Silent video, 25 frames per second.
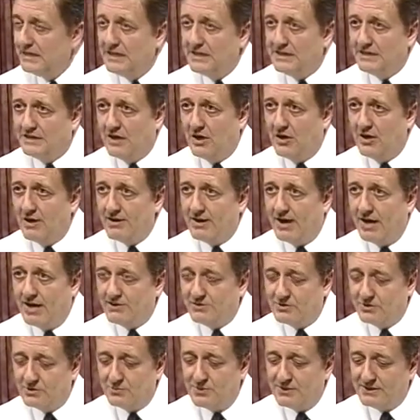Now, I
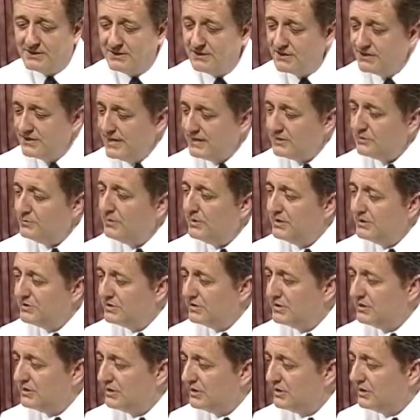suspect in the next budget
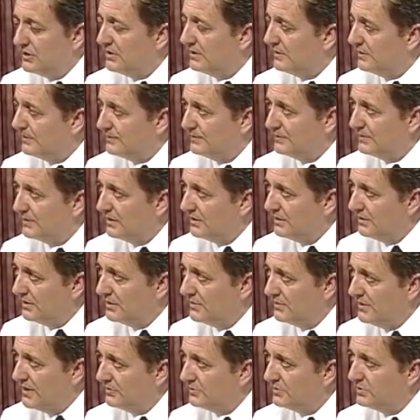year, the
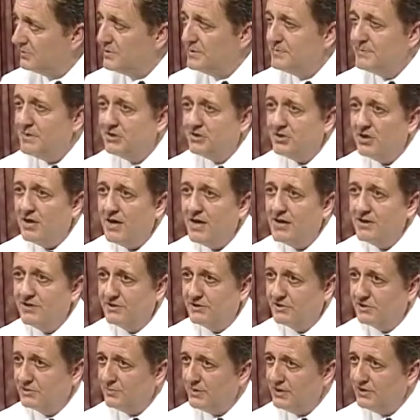amounts will be much higher,
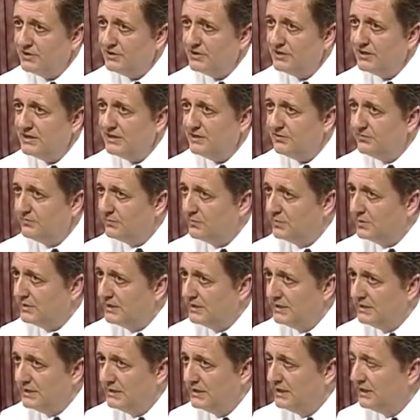especially if
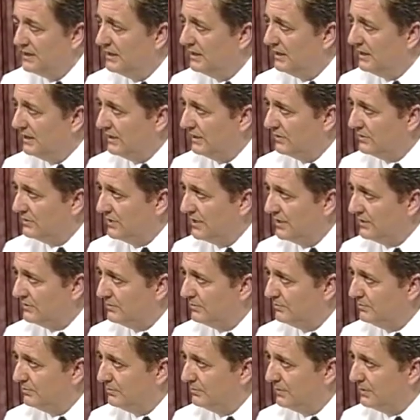we address,
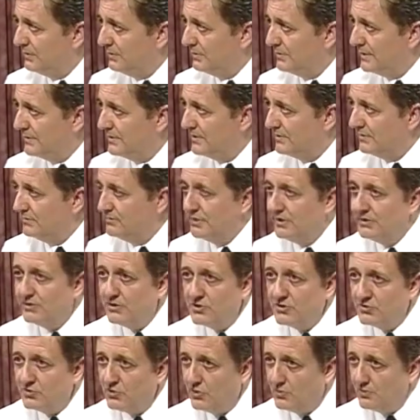maybe a flood
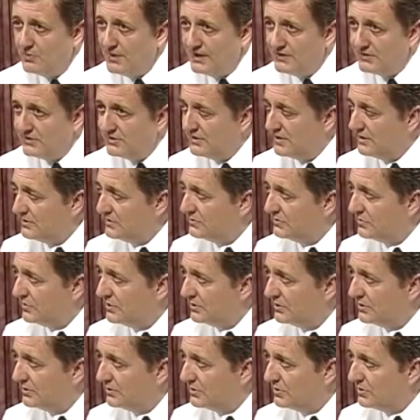control basin on
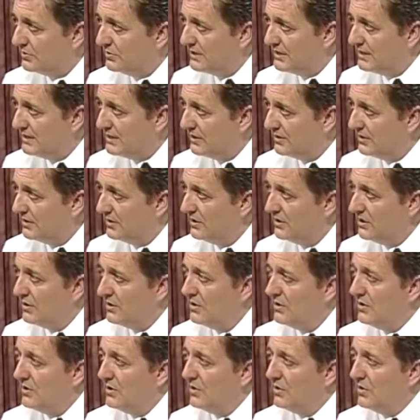Sawyer Creek,
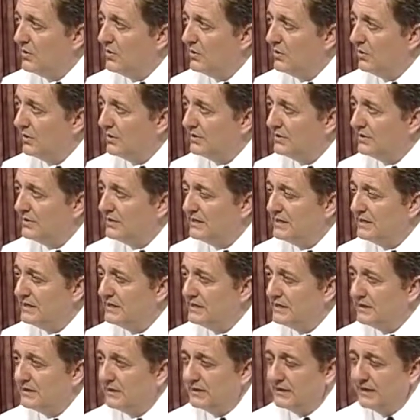or
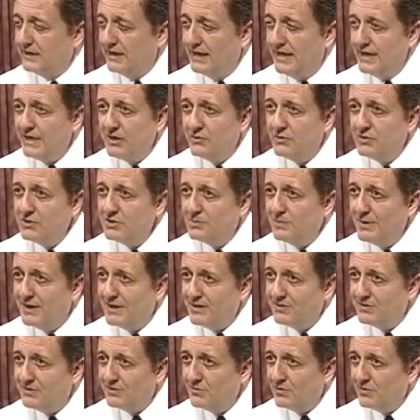the Anchorage
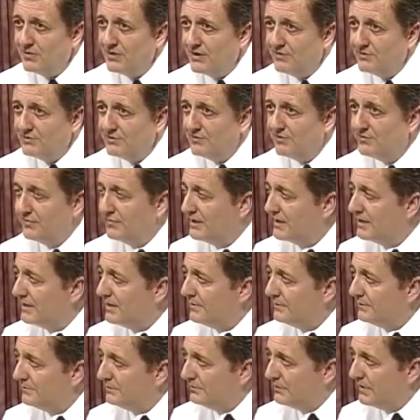Basin where we have some flooding up
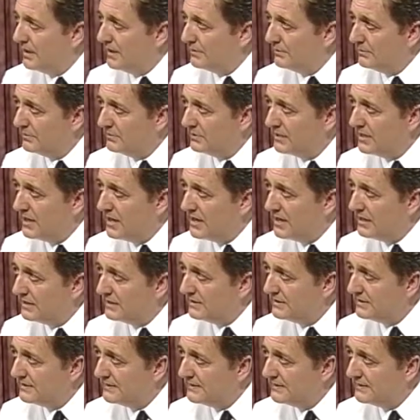on Murdoch.